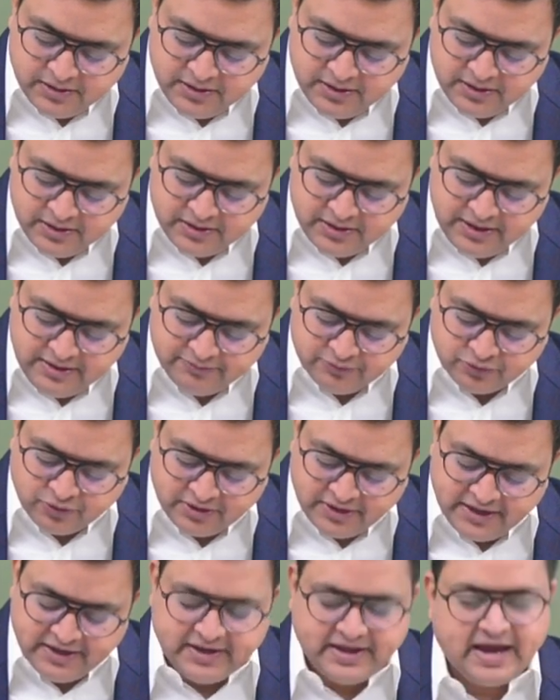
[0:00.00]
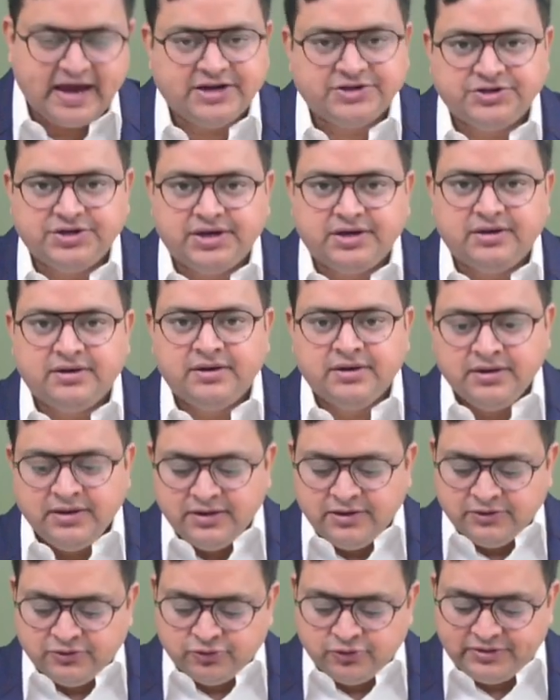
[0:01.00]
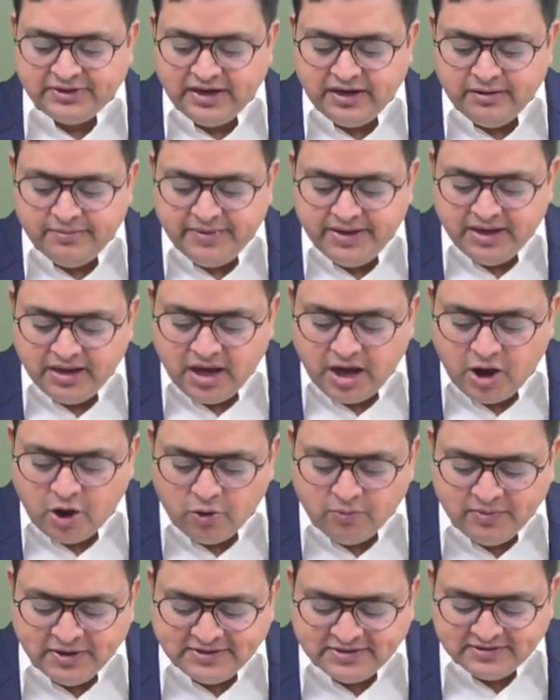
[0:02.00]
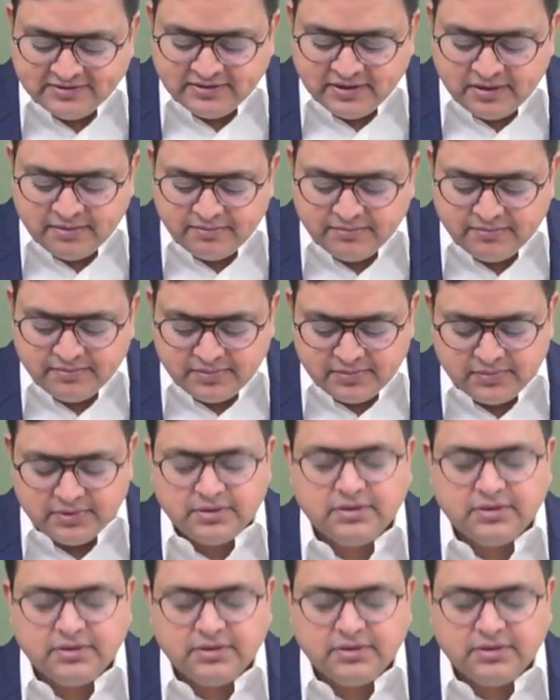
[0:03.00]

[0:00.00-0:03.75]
he keeps on in cashing. So tell me, how much is the